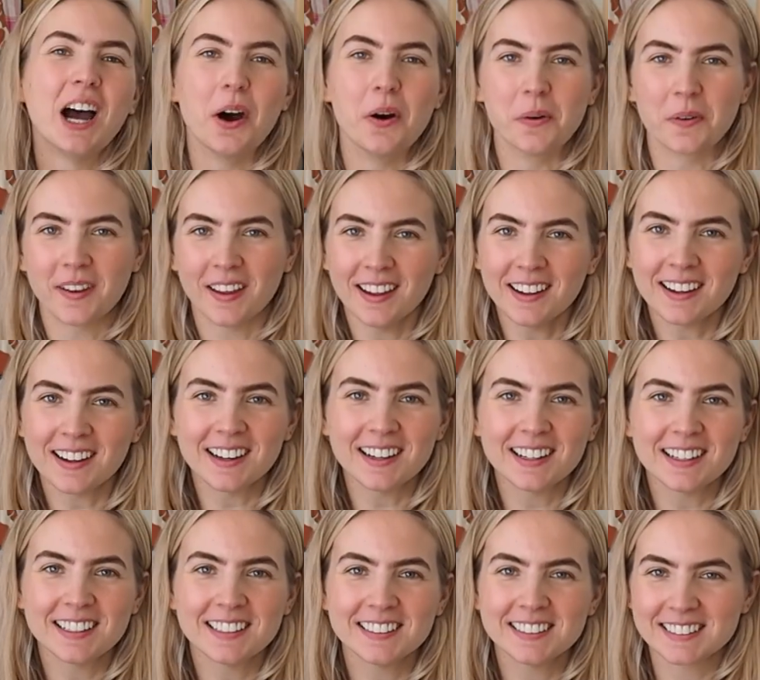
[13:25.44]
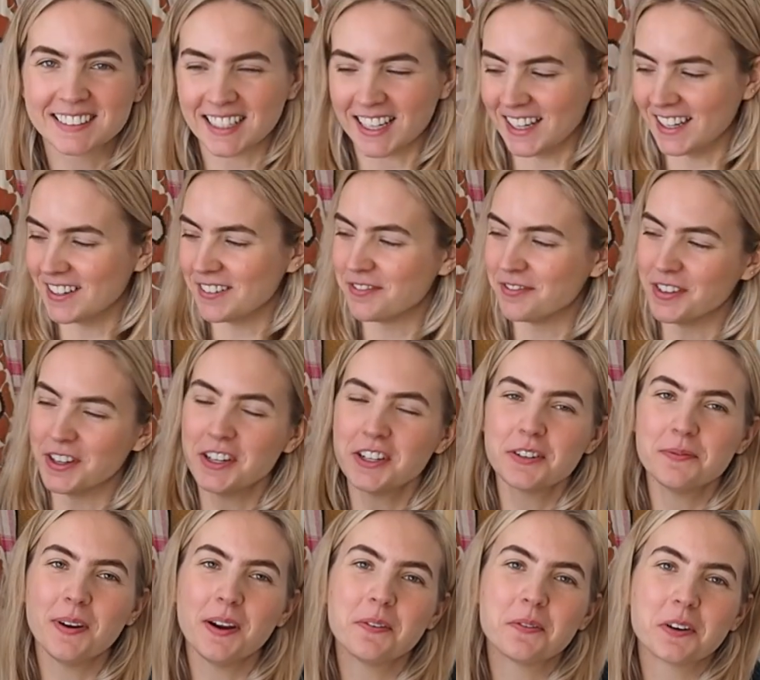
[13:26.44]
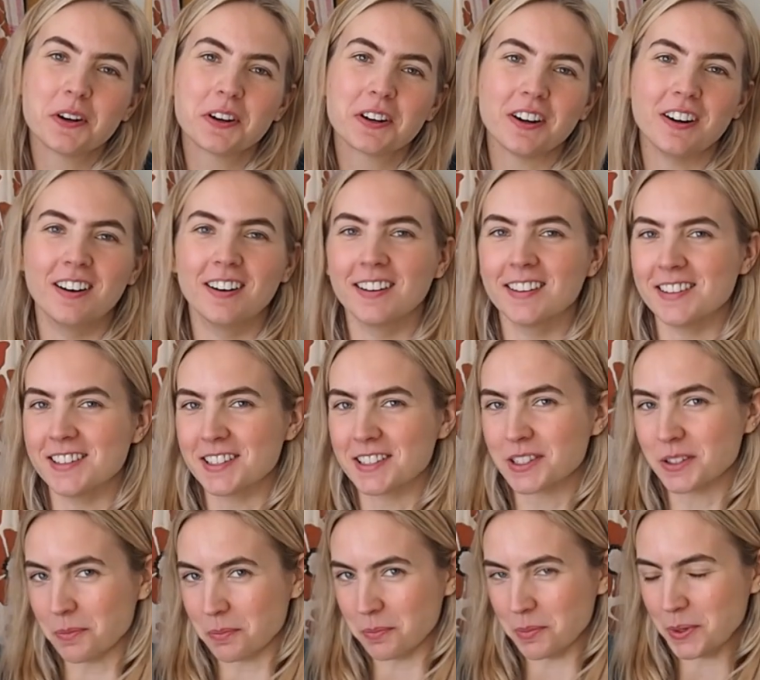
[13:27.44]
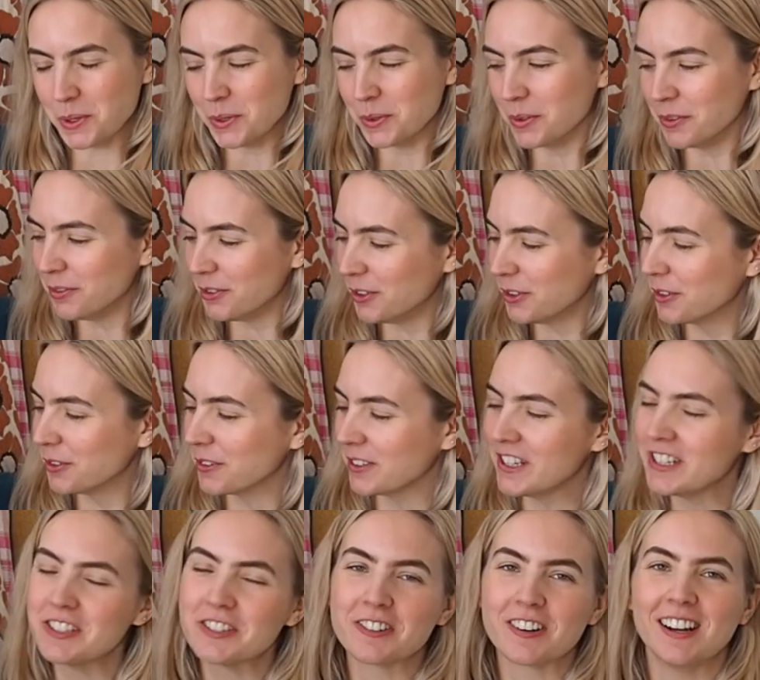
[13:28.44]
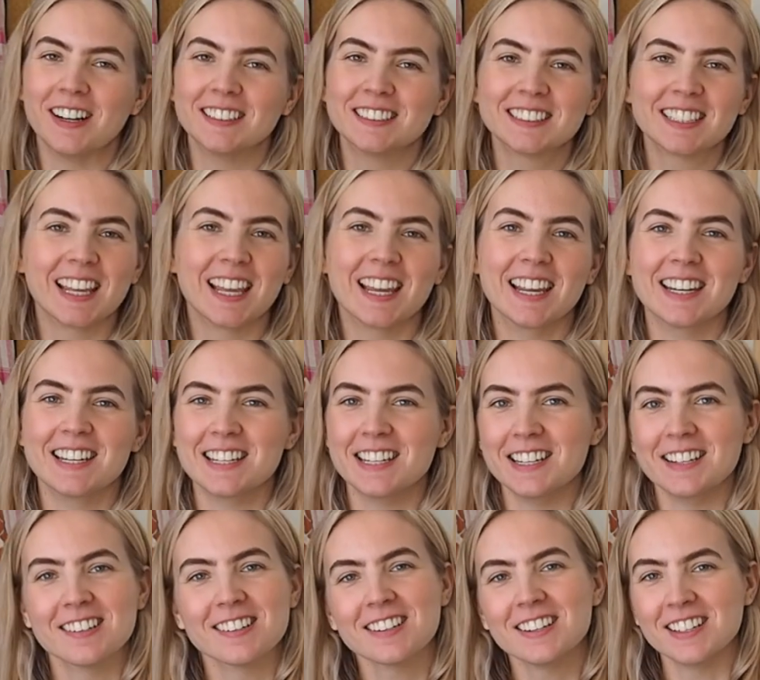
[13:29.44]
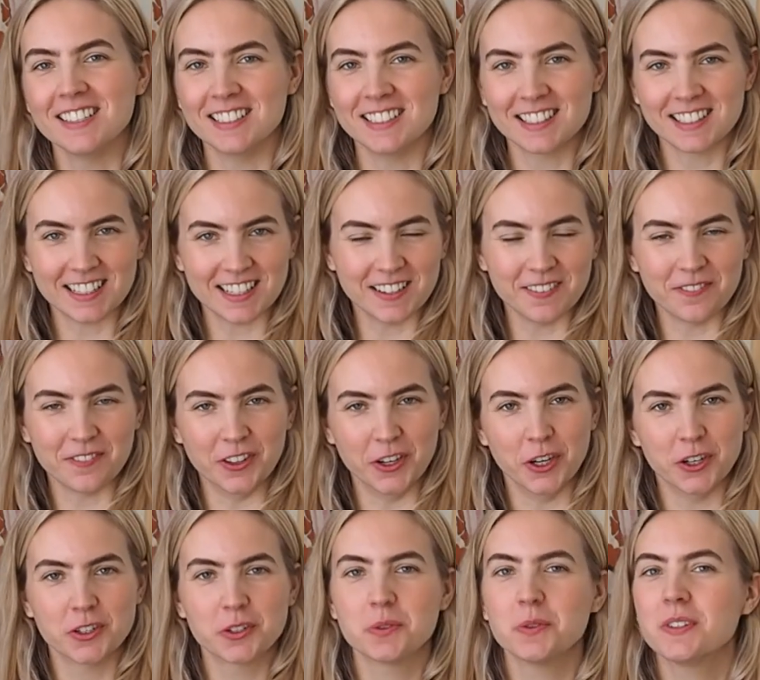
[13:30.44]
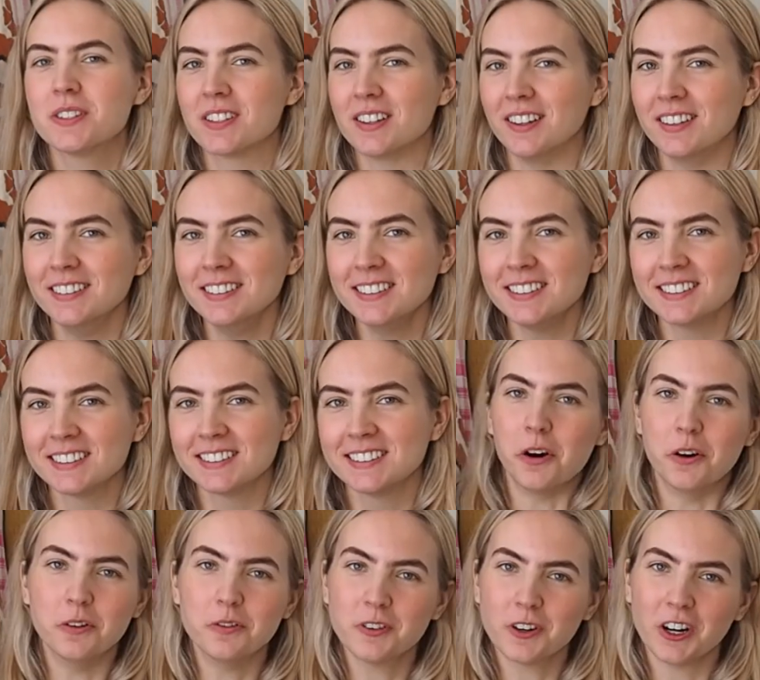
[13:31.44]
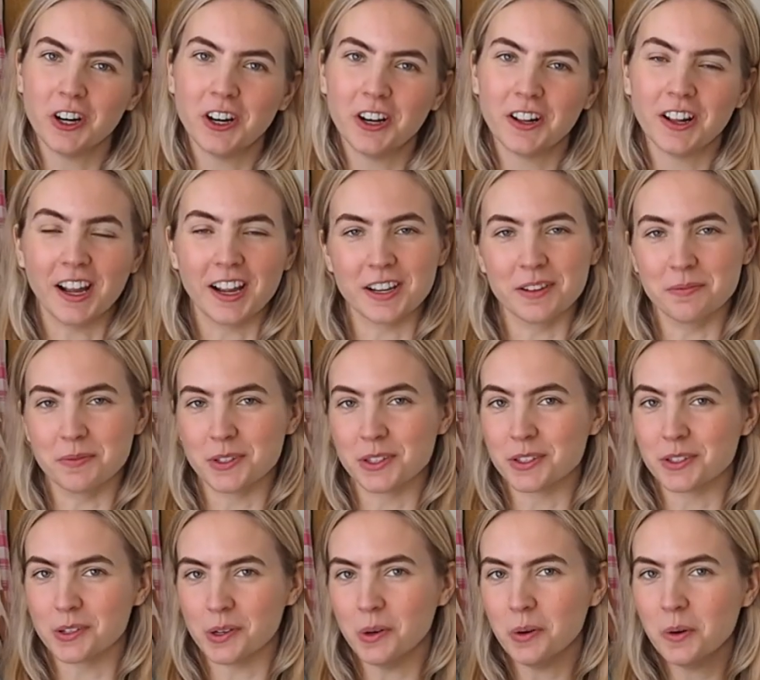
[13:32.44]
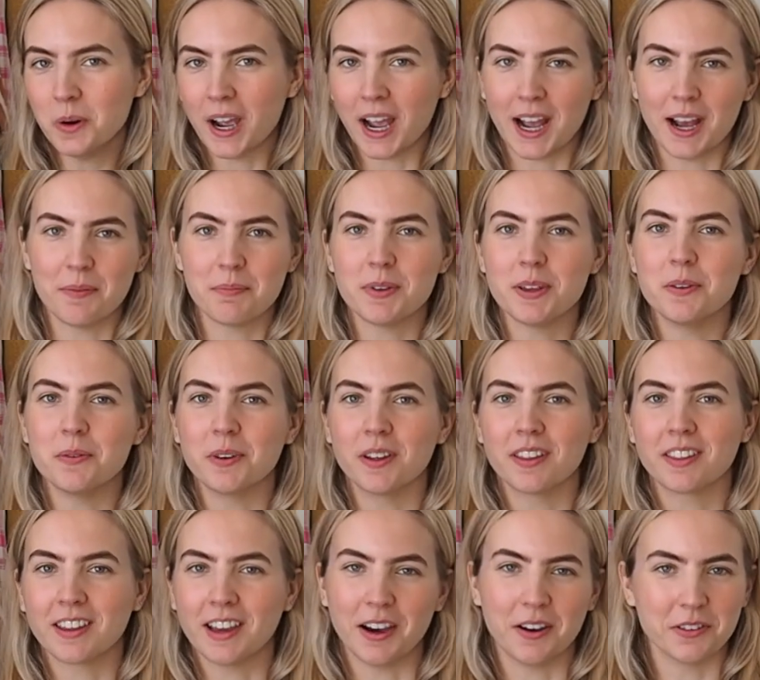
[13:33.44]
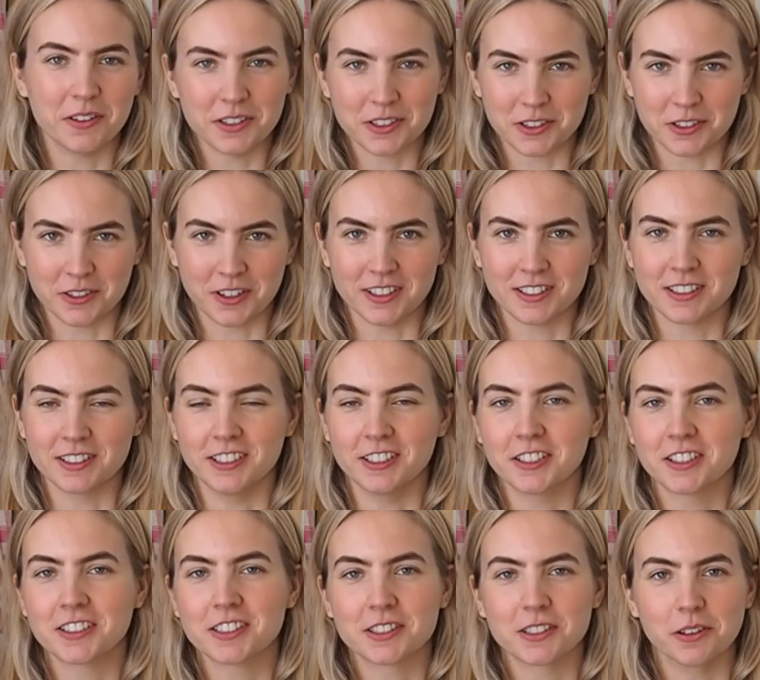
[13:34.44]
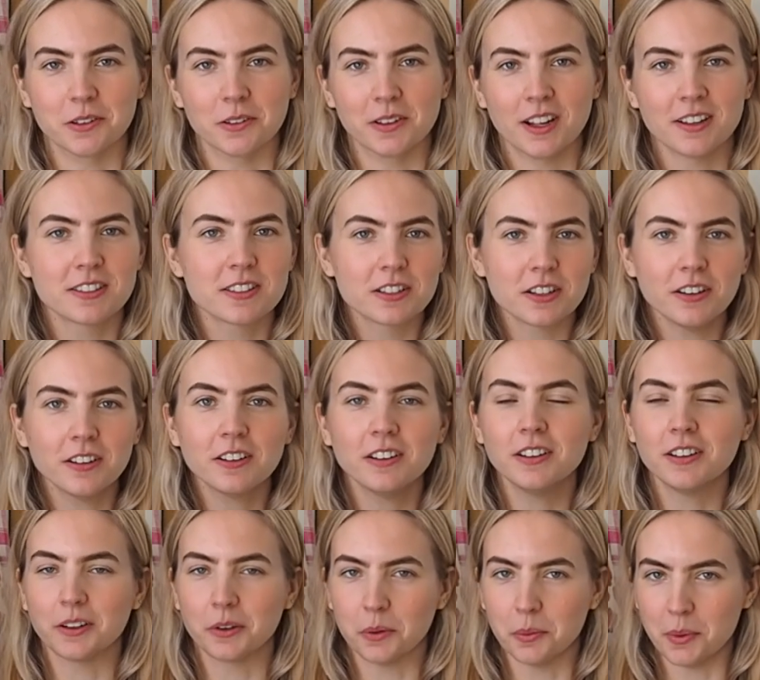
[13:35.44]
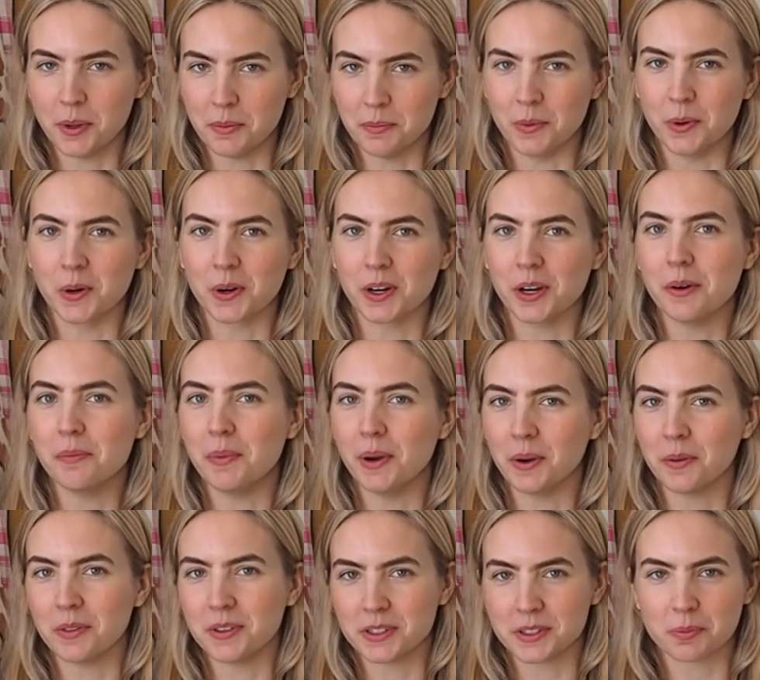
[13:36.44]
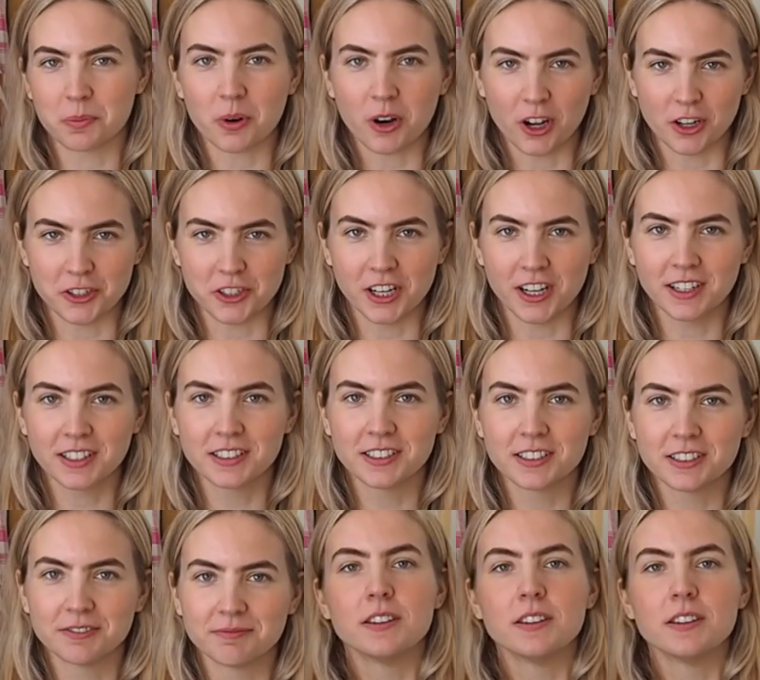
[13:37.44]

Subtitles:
Okay guys, I finished my work on this beautiful green dress and here is the finished result. Overall, I am so happy with how this dress looks, so let's talk a little bit more about this project.